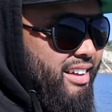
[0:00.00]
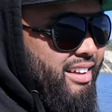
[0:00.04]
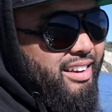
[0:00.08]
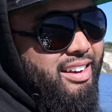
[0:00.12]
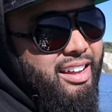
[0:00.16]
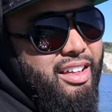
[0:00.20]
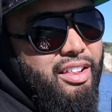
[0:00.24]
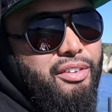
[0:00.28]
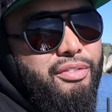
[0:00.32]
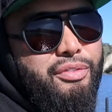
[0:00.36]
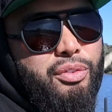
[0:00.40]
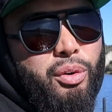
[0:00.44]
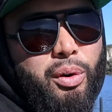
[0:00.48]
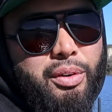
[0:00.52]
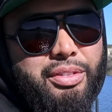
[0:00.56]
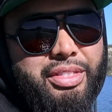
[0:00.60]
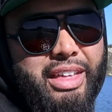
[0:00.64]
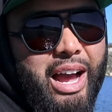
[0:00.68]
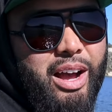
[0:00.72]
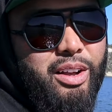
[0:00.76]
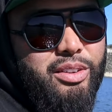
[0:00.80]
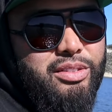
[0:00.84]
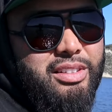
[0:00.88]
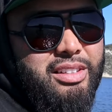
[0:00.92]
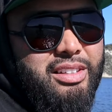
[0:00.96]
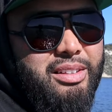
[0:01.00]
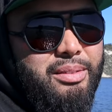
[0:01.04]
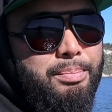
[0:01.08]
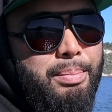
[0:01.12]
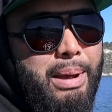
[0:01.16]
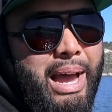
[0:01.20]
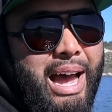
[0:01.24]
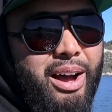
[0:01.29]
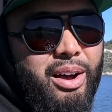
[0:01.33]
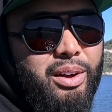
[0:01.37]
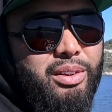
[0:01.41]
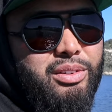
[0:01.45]
another
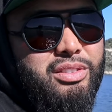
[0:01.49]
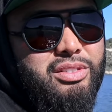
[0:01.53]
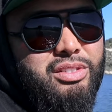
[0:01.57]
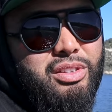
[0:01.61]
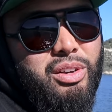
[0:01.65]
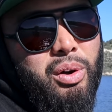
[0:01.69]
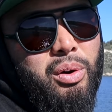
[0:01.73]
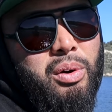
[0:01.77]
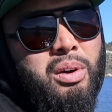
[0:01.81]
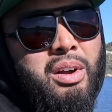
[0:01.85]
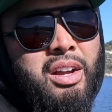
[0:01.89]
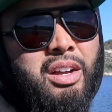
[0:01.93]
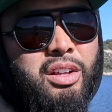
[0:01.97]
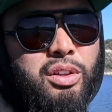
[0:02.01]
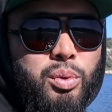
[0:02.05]
4,000 pounds, so